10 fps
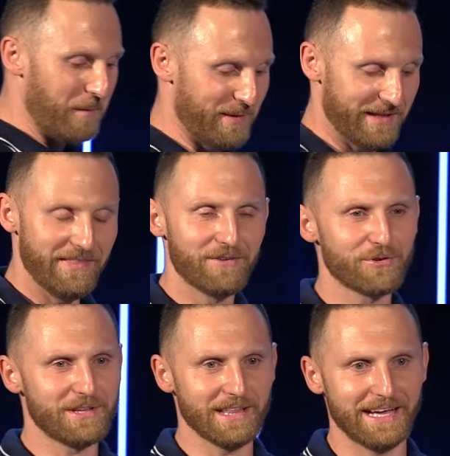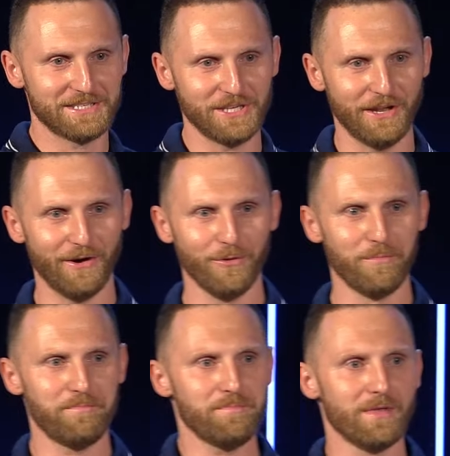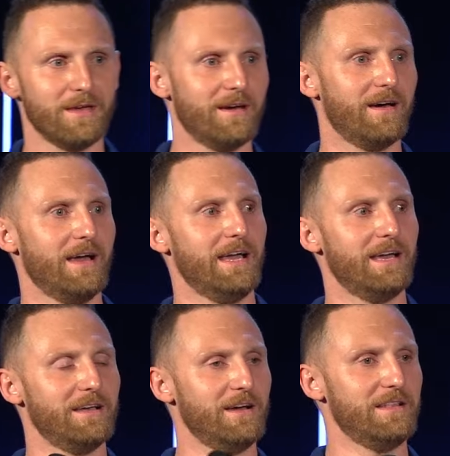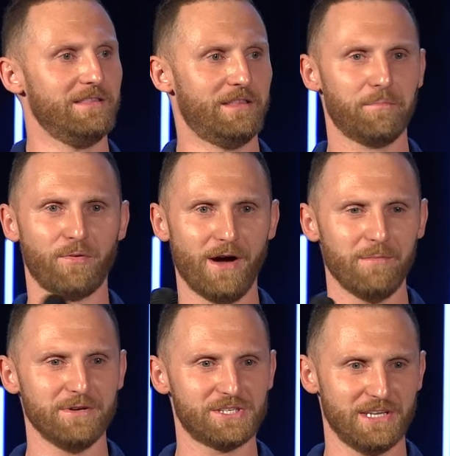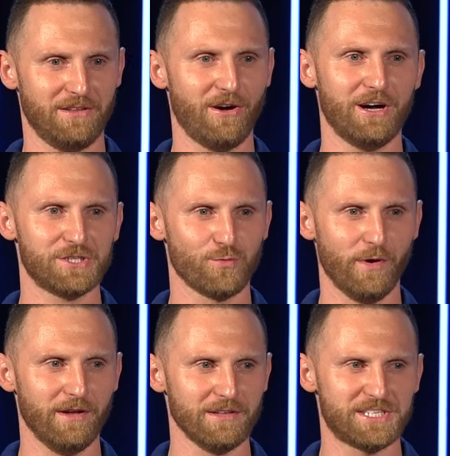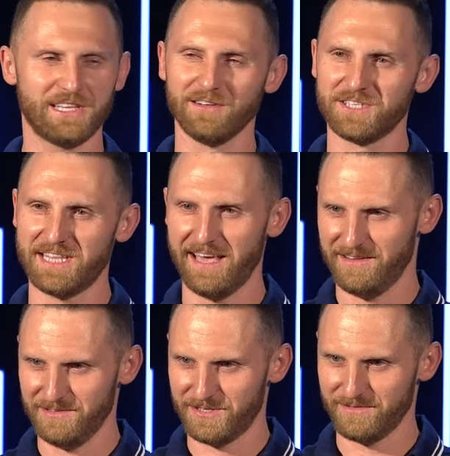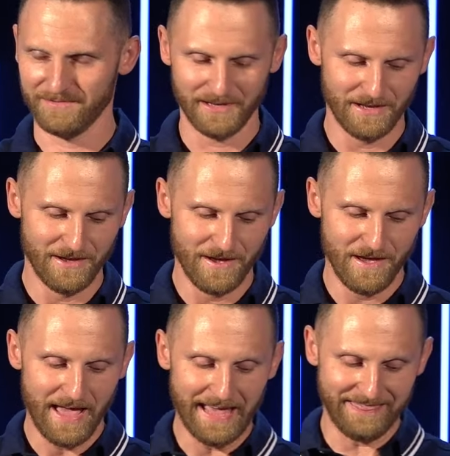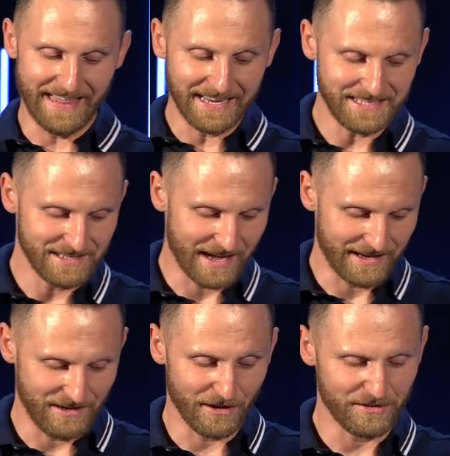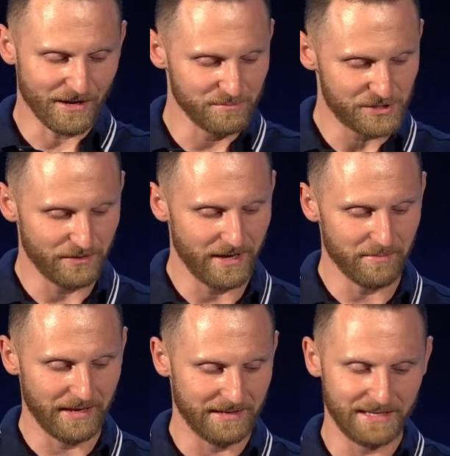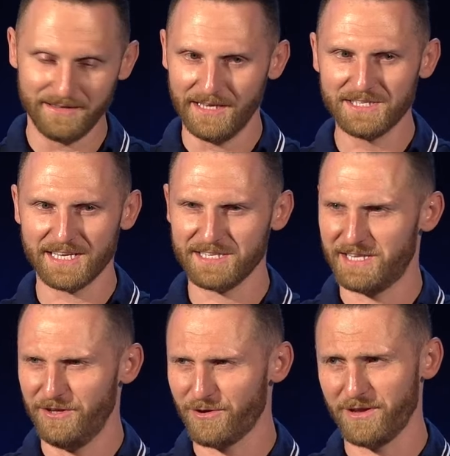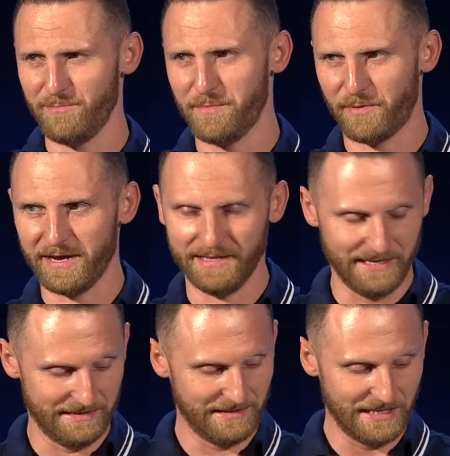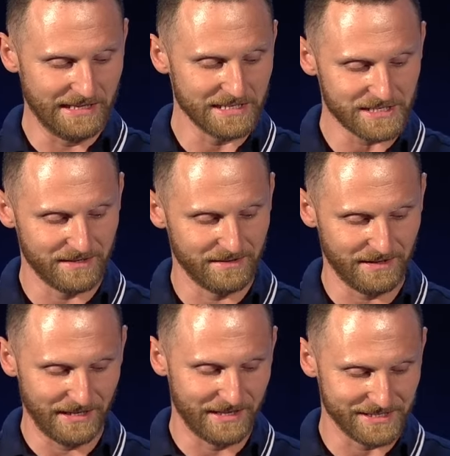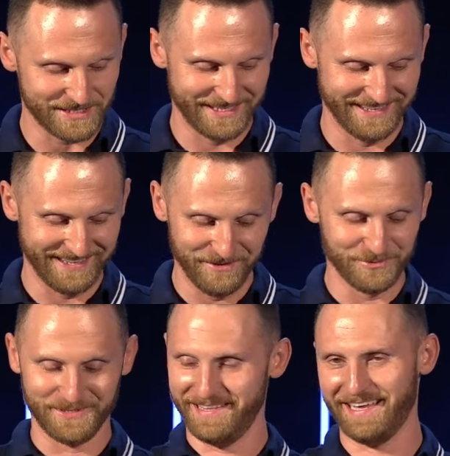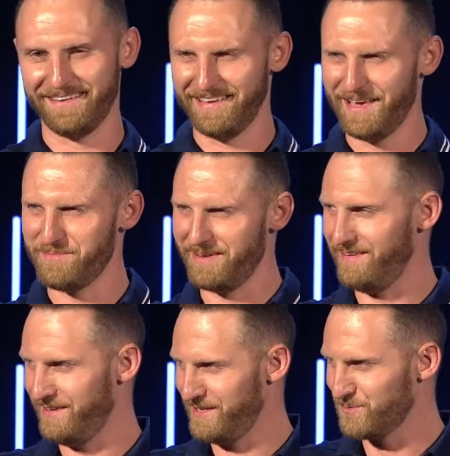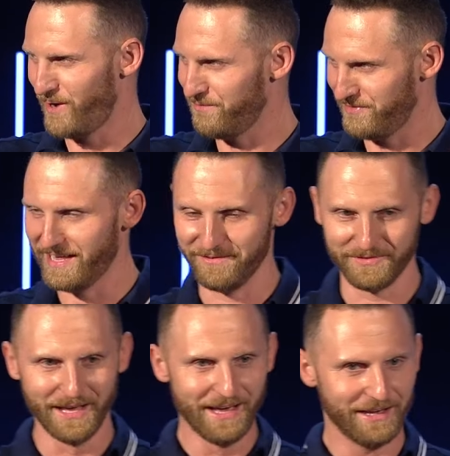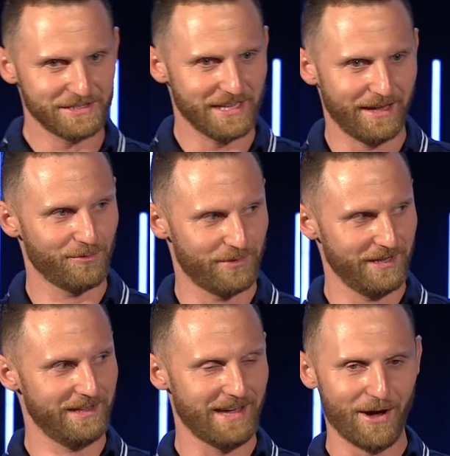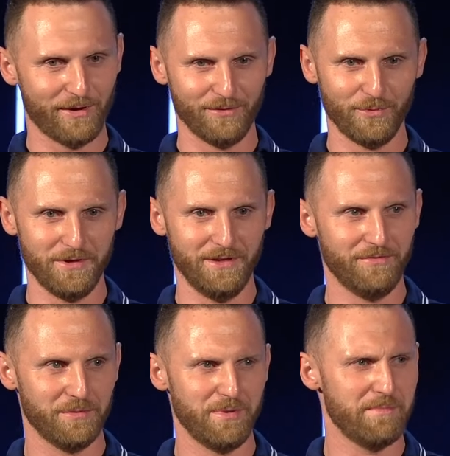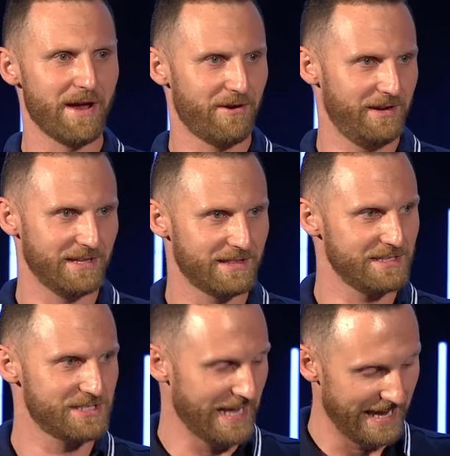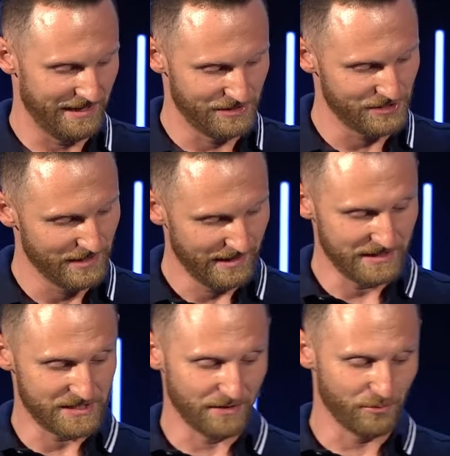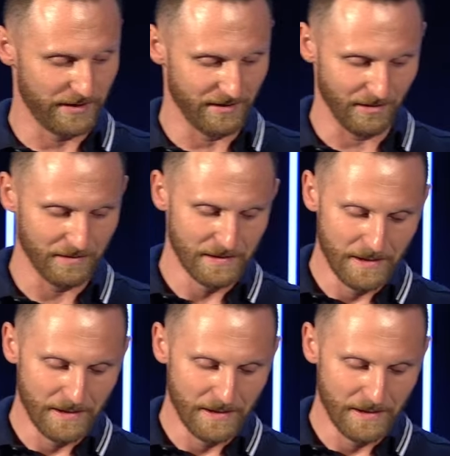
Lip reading: But nevertheless, you know, the promise and God's will still stands. At 99, God comes to him and he says that you're going to be pregnant. He was like him and his wife left. He was like, really? How can we even be barren at this age? It's unreal.